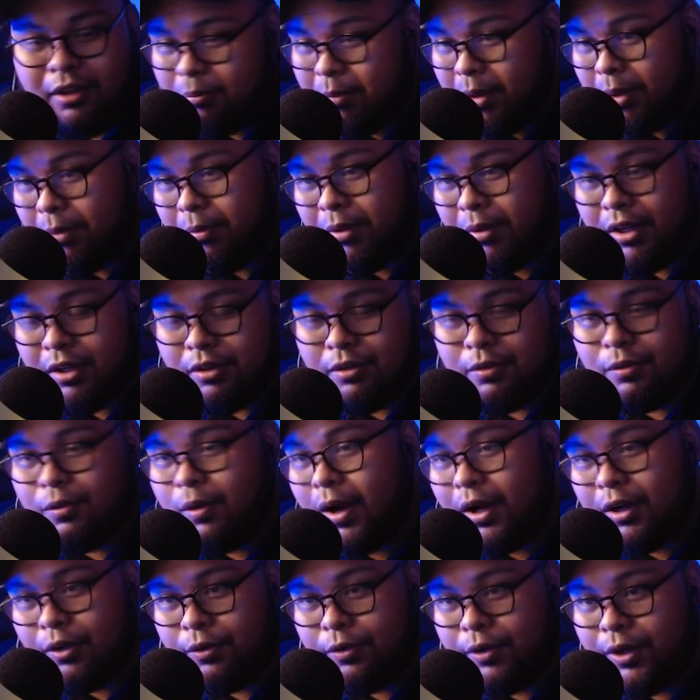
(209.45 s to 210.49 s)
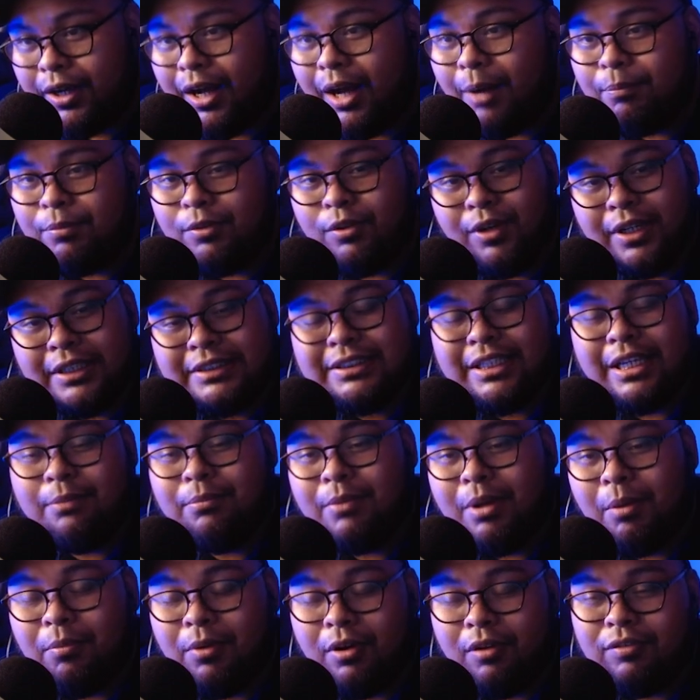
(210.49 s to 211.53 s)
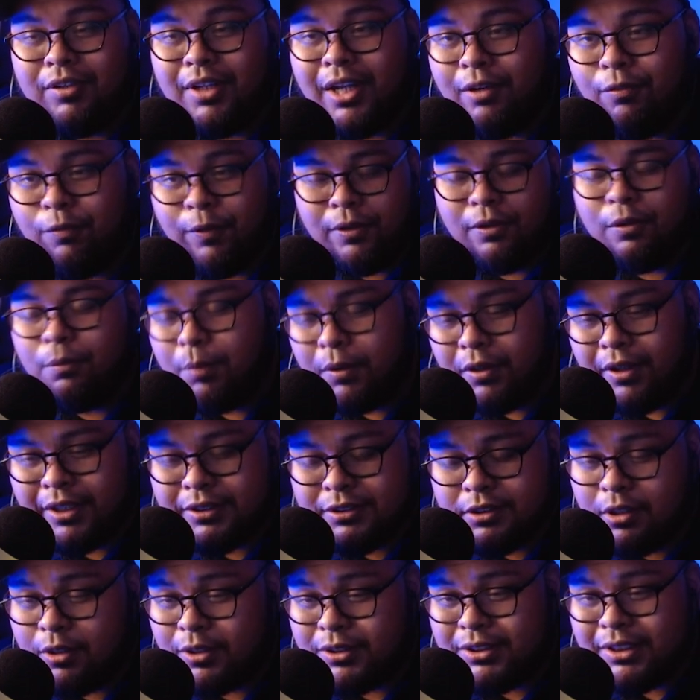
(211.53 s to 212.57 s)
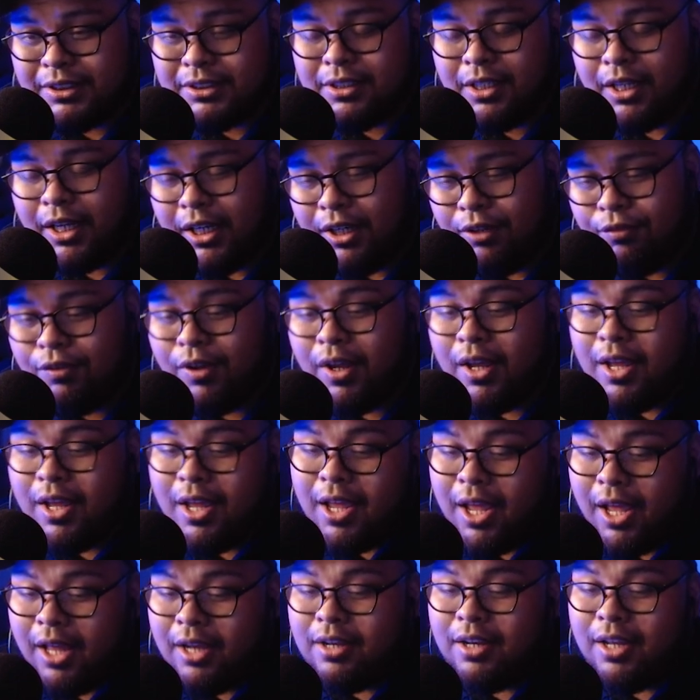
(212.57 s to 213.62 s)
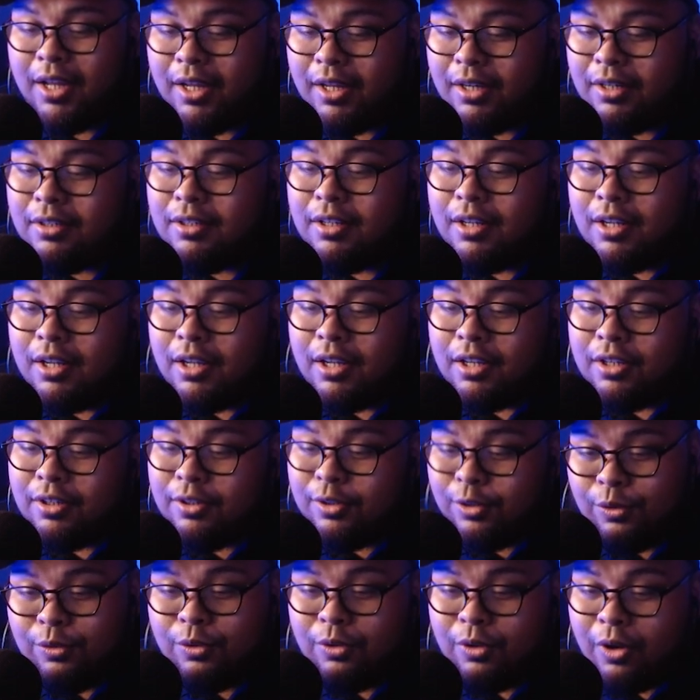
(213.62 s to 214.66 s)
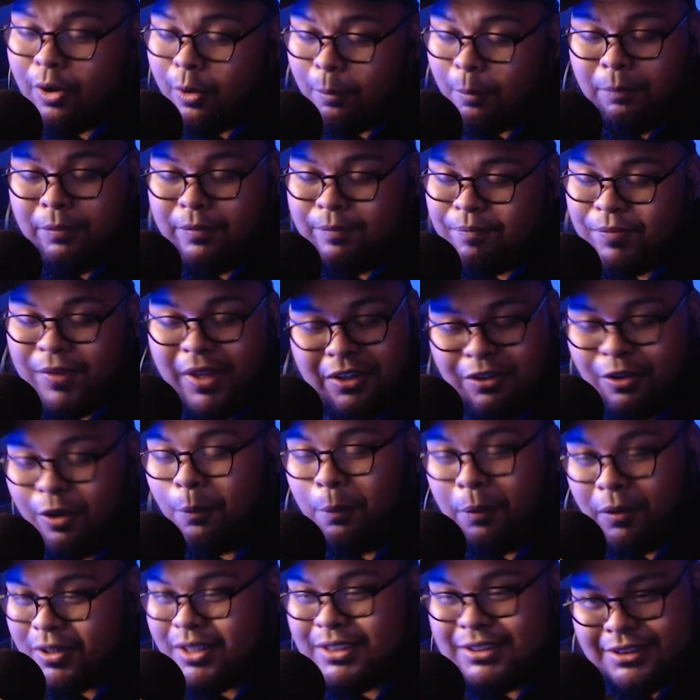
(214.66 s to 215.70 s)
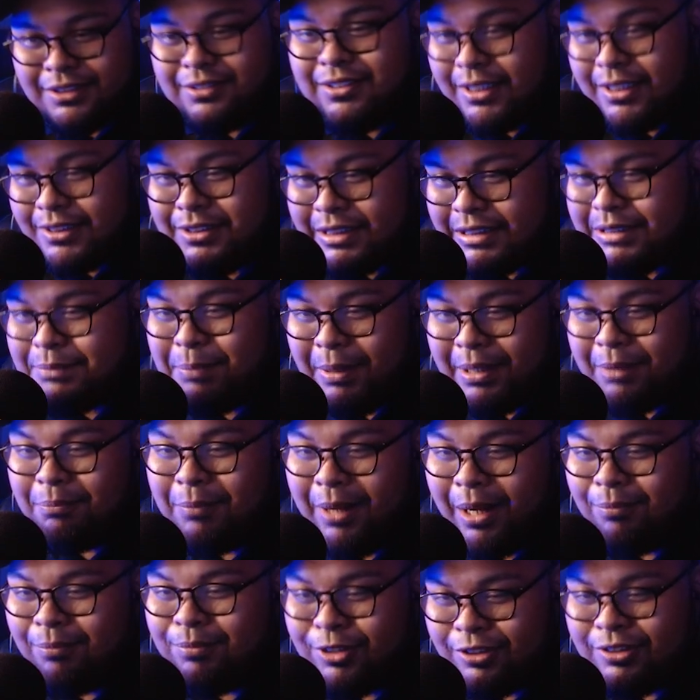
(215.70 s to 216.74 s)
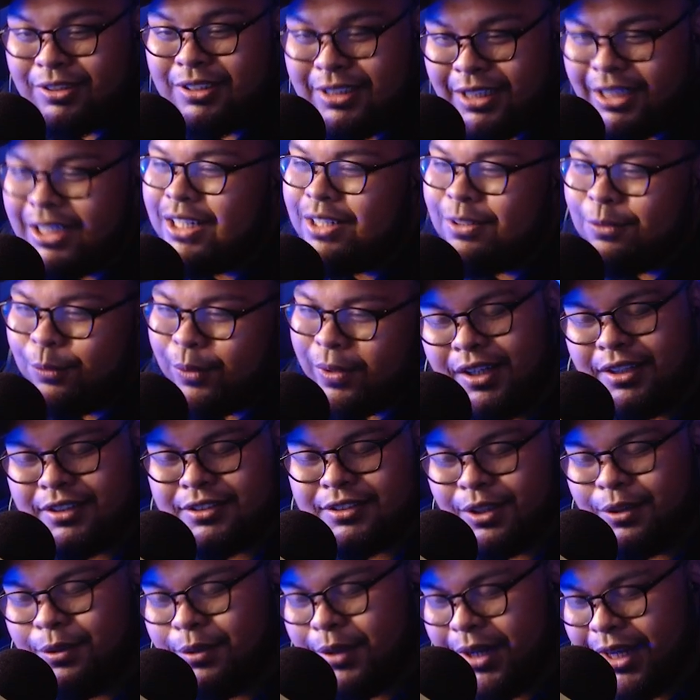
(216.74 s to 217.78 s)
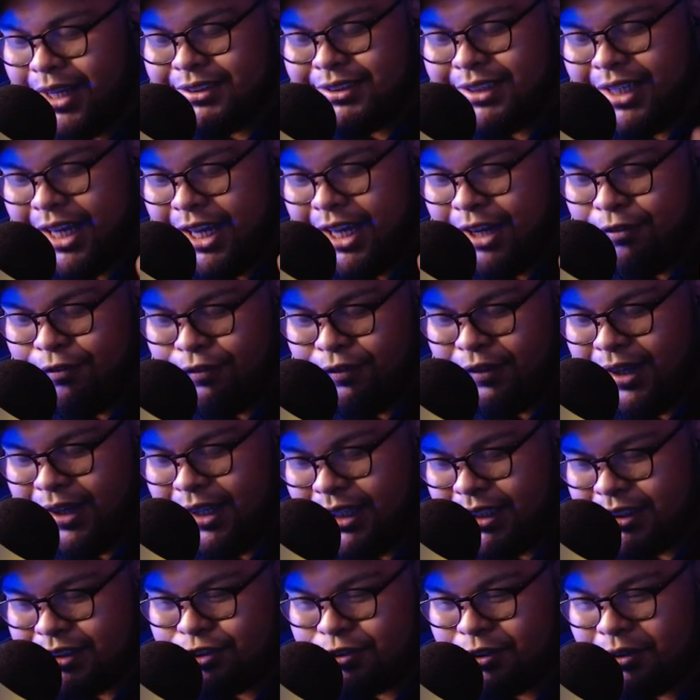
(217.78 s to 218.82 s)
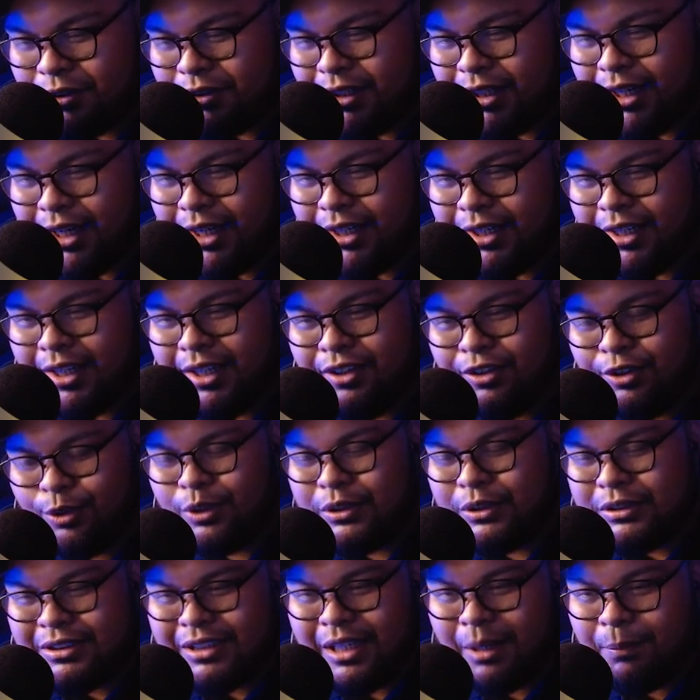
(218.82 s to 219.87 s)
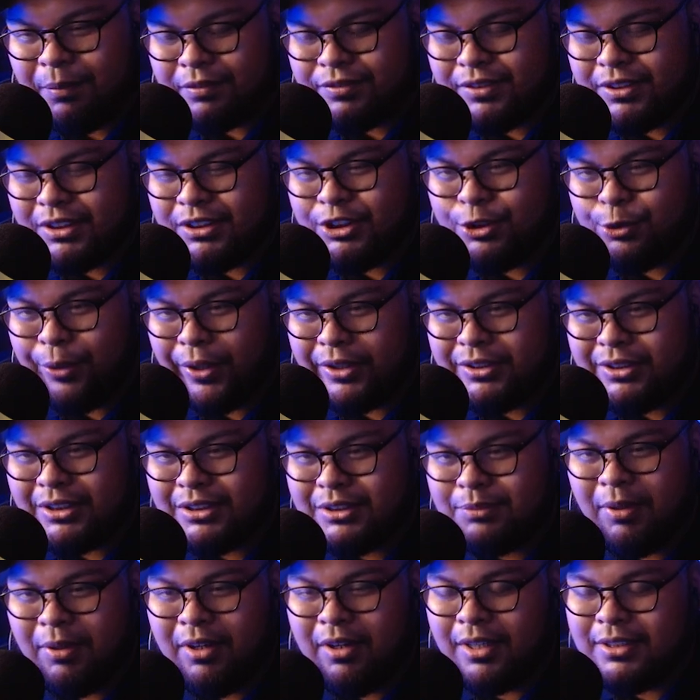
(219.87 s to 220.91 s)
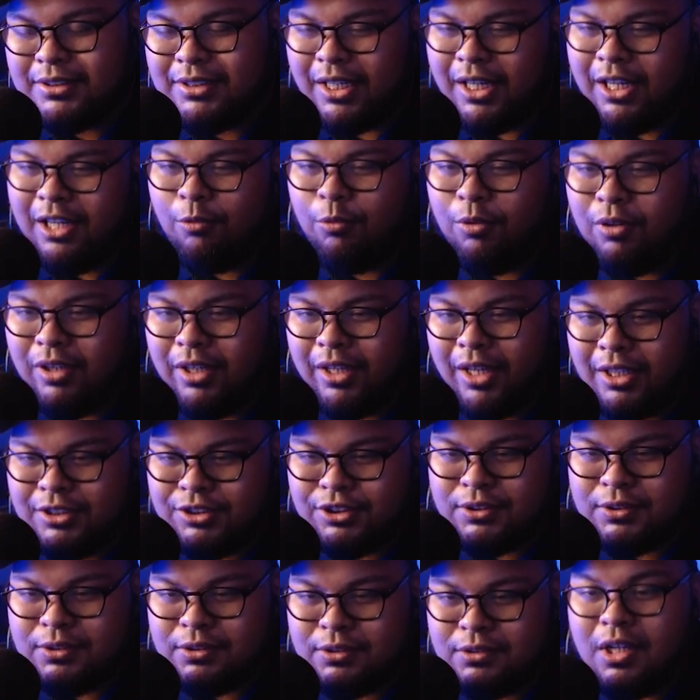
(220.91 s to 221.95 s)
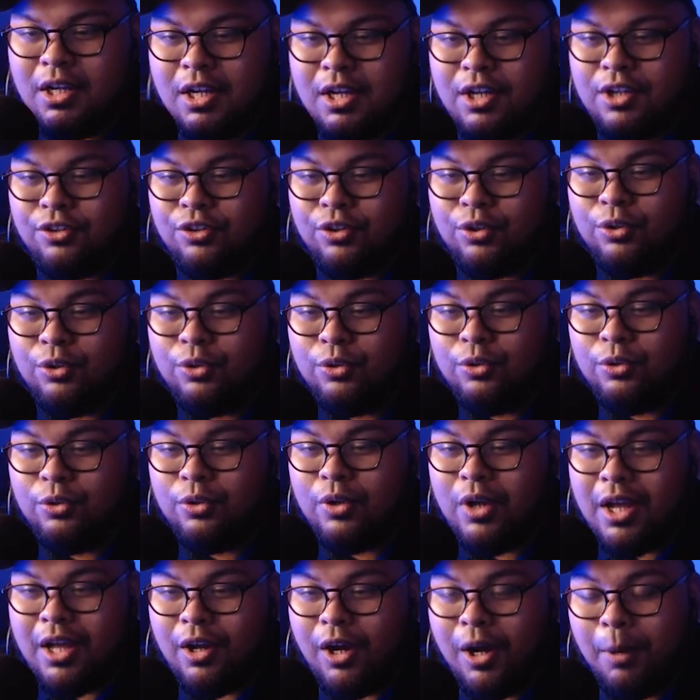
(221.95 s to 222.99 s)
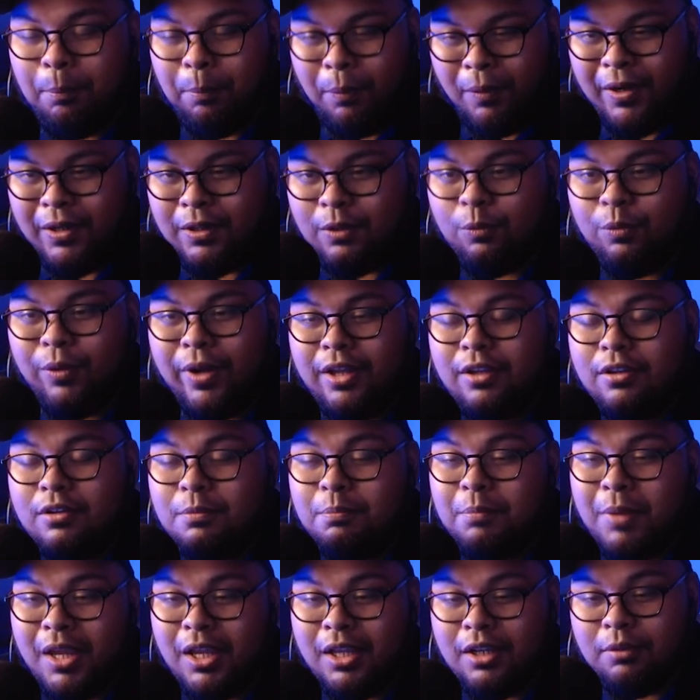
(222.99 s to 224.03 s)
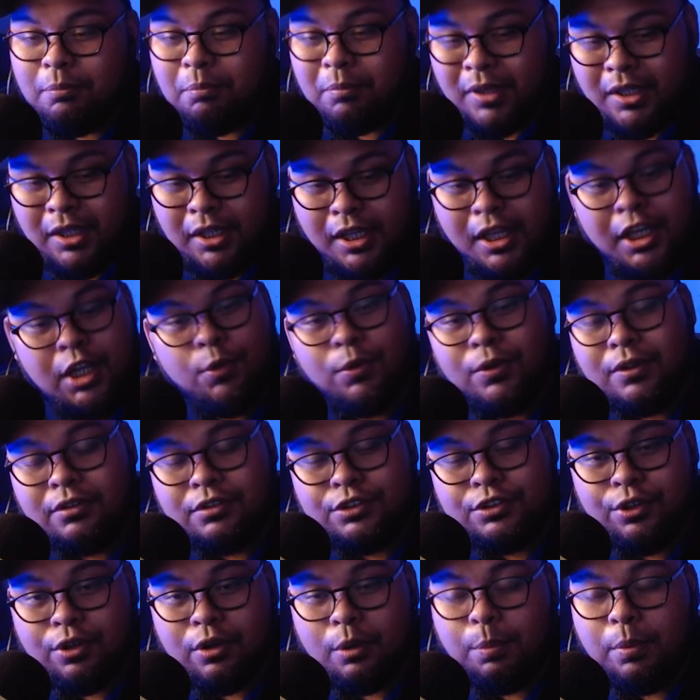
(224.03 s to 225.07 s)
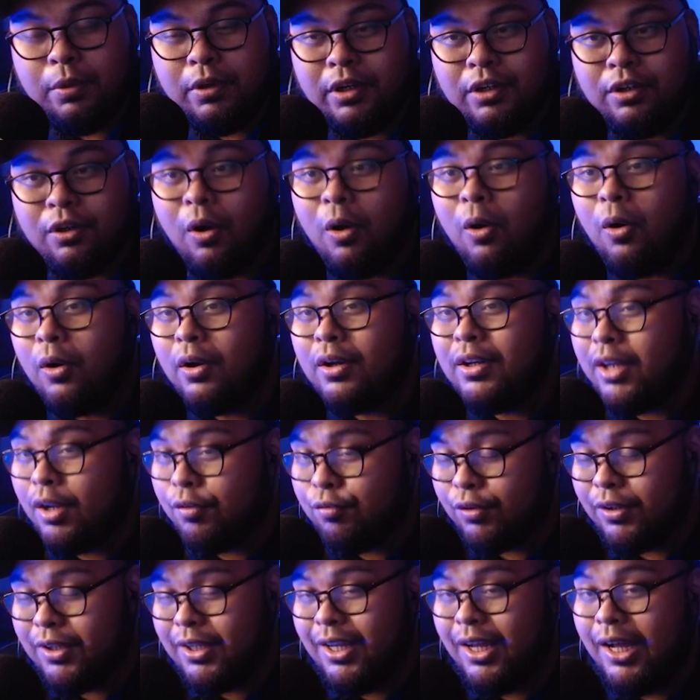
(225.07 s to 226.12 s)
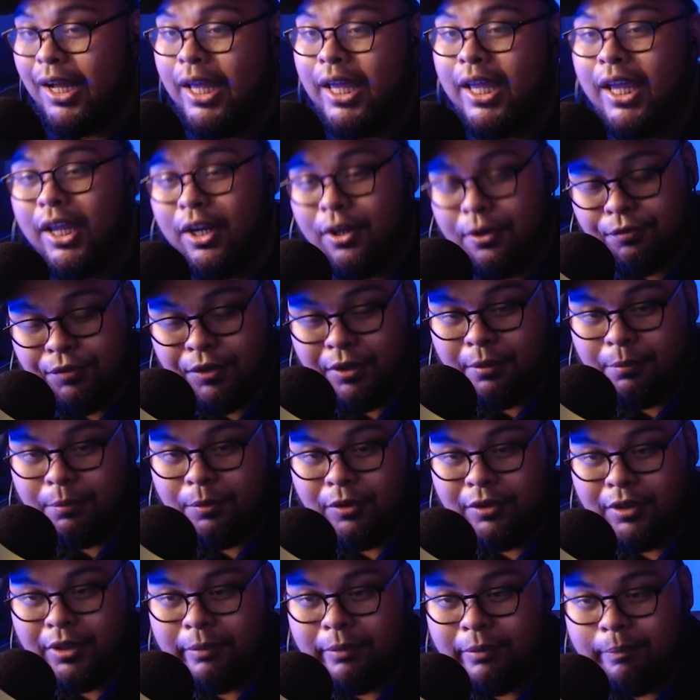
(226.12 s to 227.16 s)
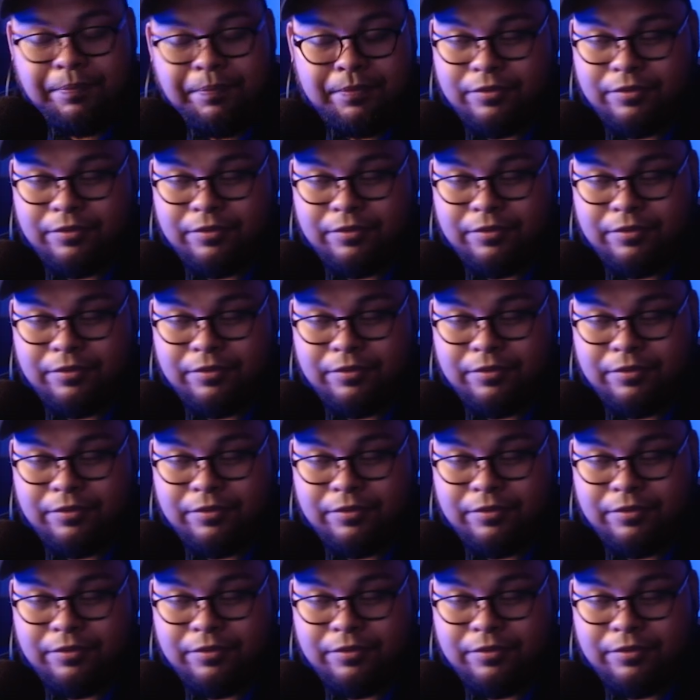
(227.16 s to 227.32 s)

Maybe you are going up to the same number of life when your opponent has lost his life, and then your opponent still has this Big Mom to deal with. So it's a really strong card in those type of situations, because it will get you to a point where you may be equal to your opponent or definitely ahead of your opponent.